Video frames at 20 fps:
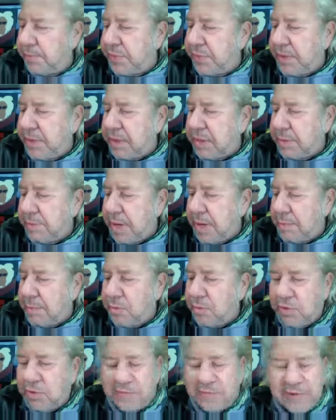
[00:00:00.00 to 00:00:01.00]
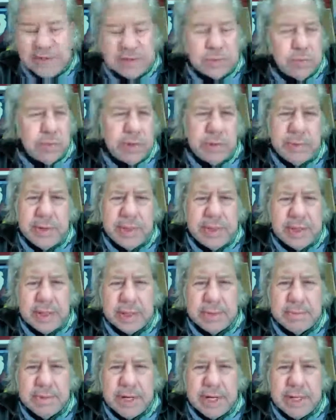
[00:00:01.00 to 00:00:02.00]
think about movies, what do we
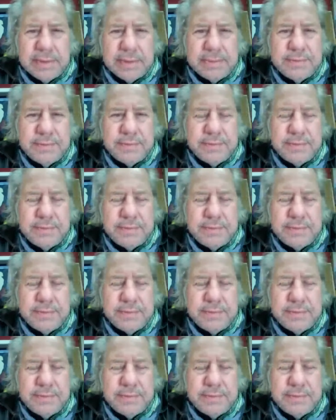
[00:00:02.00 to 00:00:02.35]
think about?